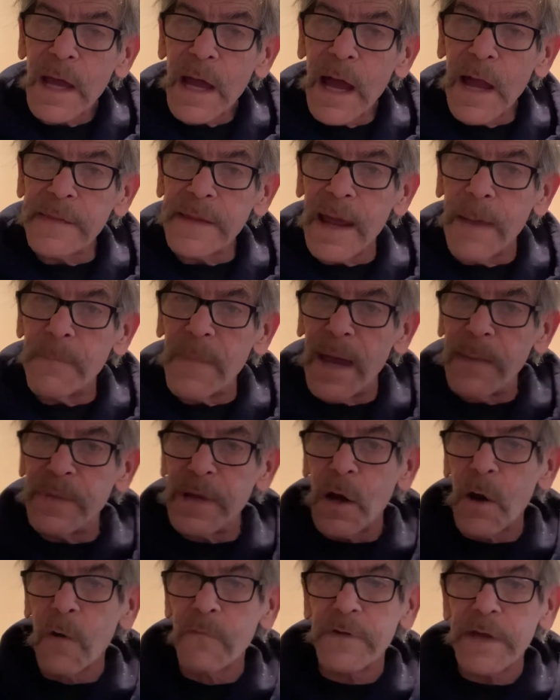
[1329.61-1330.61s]
And then maybe
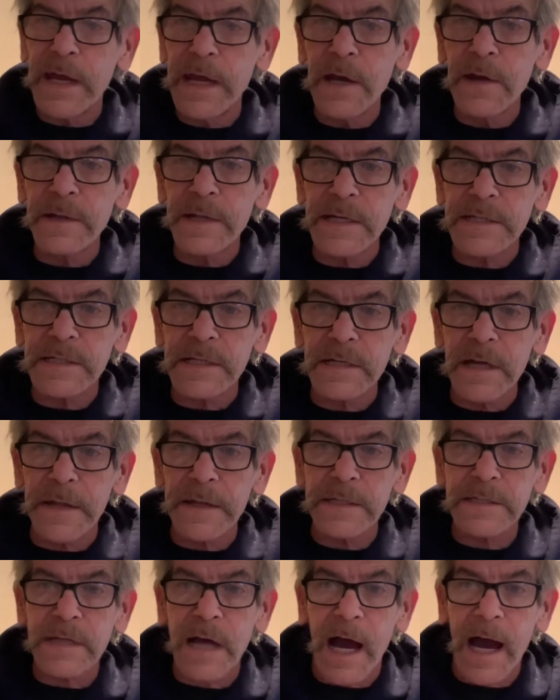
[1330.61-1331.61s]
over here there's
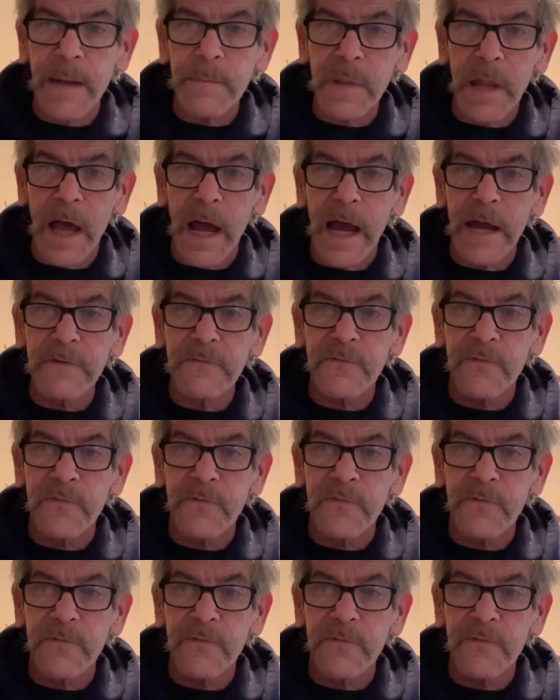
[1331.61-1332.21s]
another timeline